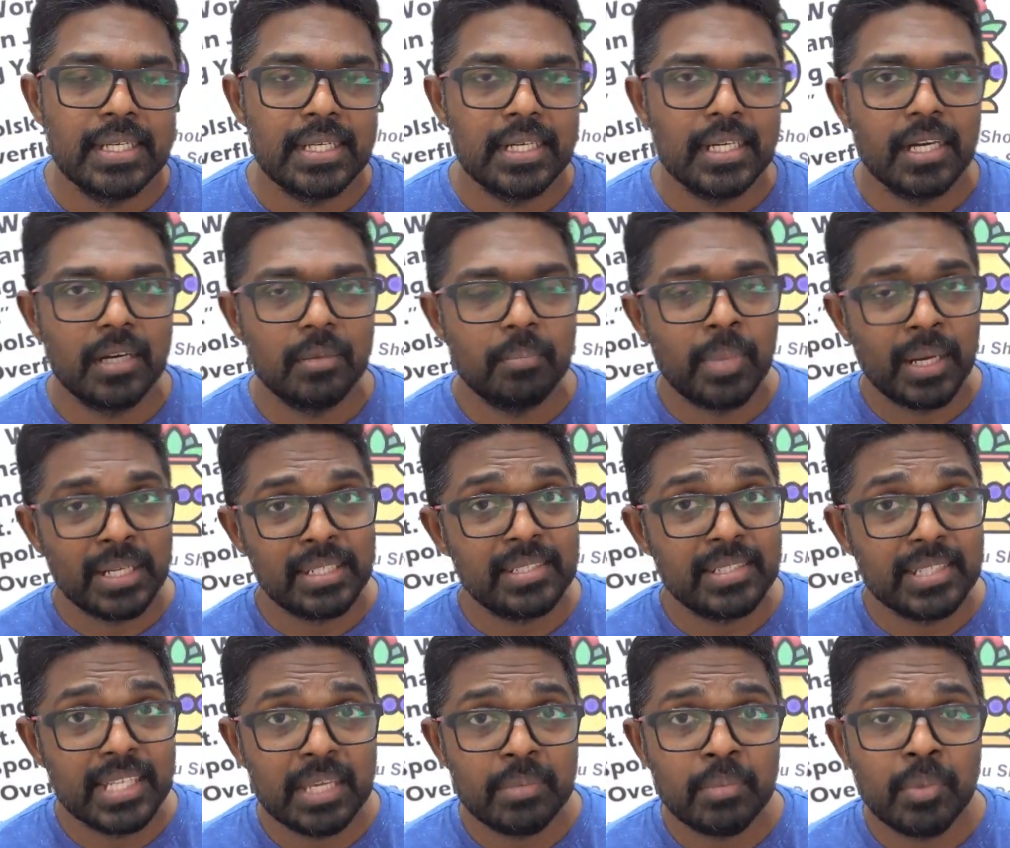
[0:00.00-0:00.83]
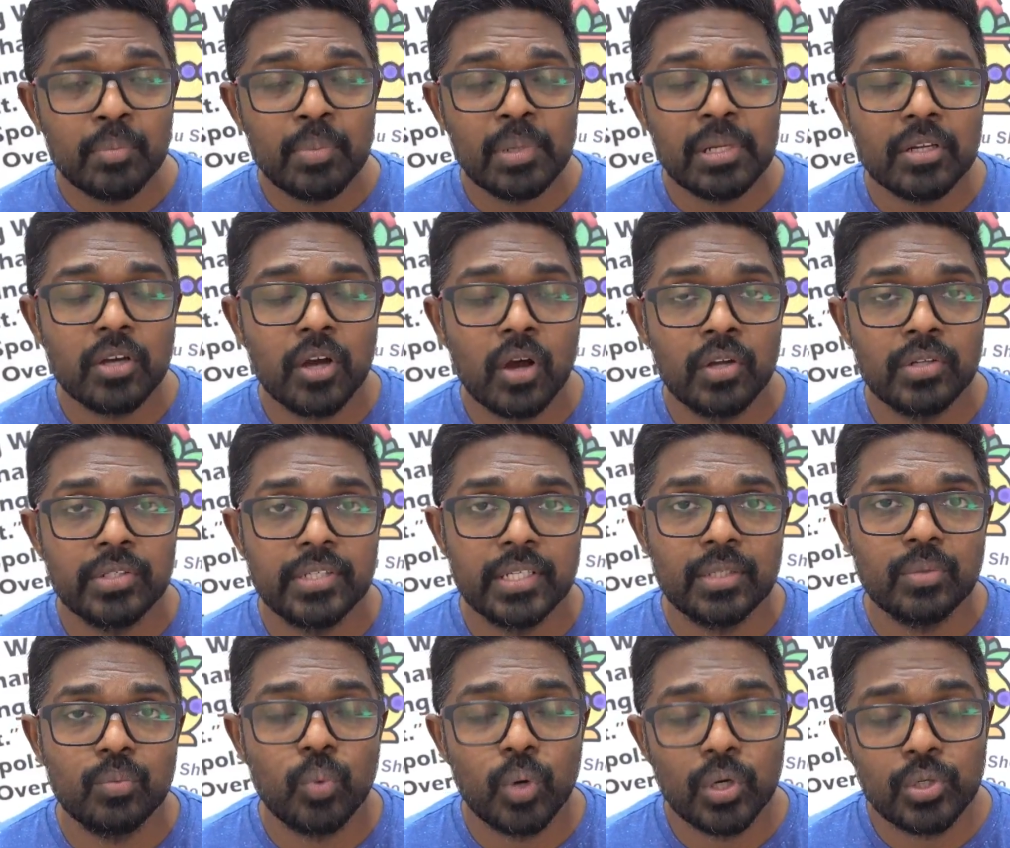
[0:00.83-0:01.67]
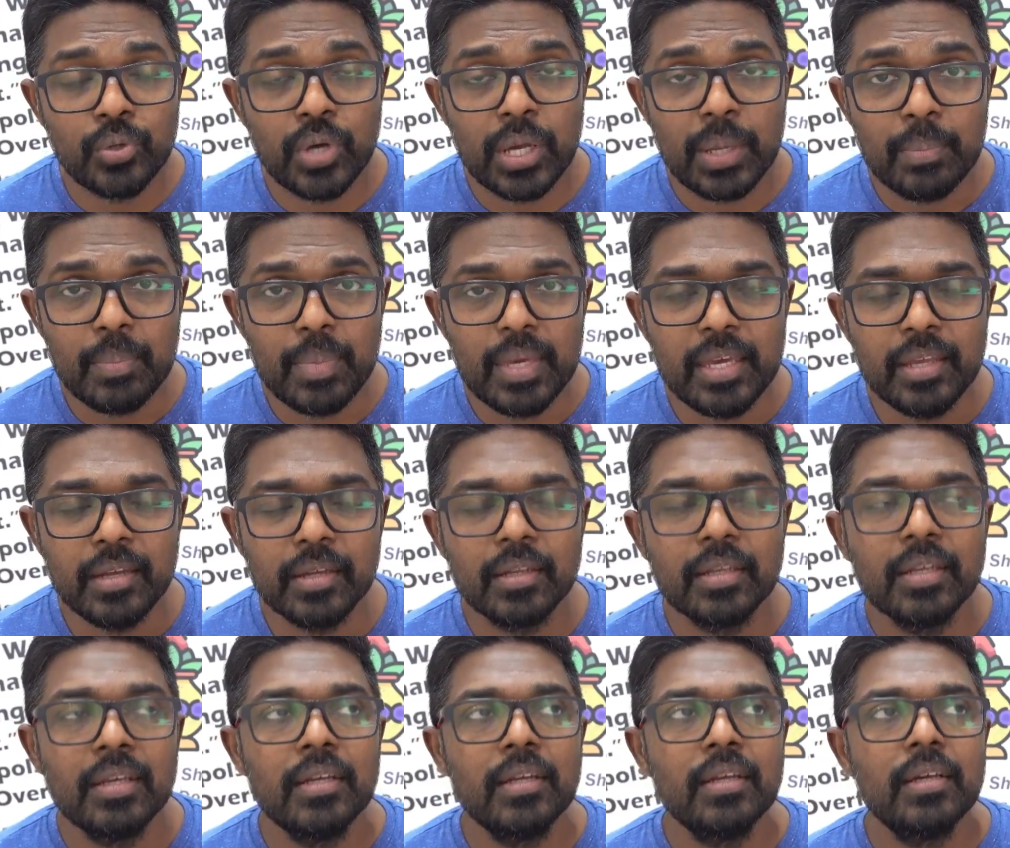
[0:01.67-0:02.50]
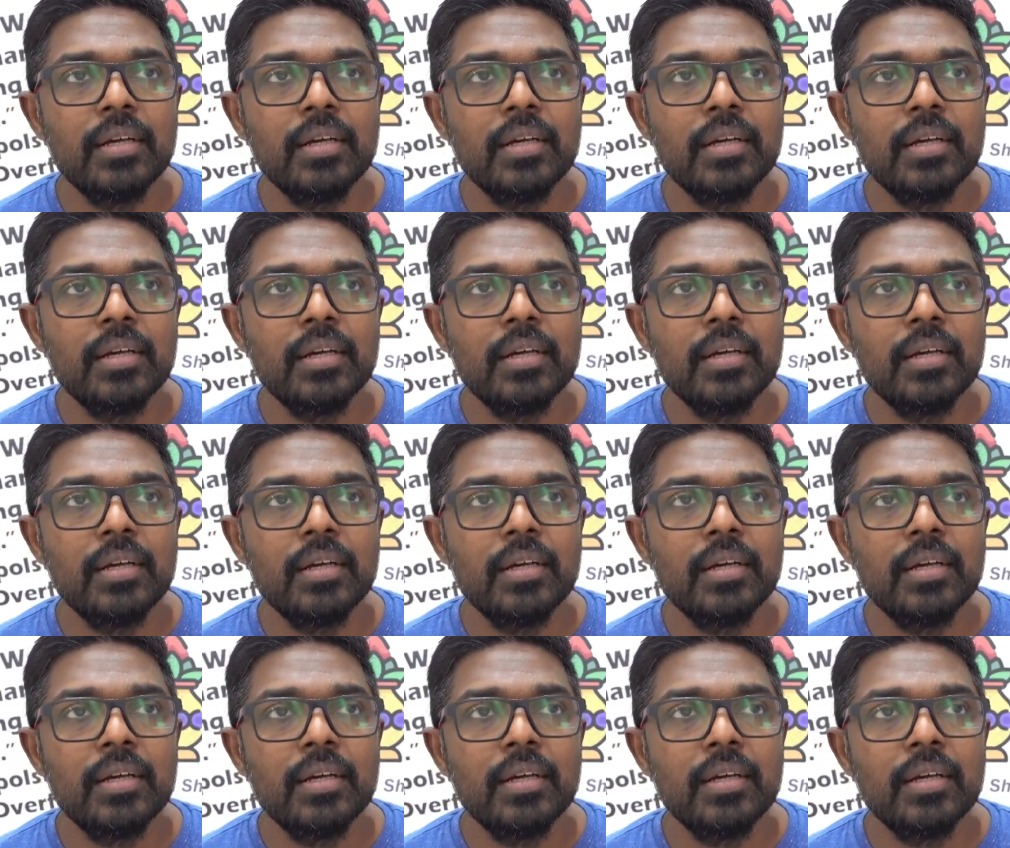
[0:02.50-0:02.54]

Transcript: Uh, by skimmable content, what do I mean?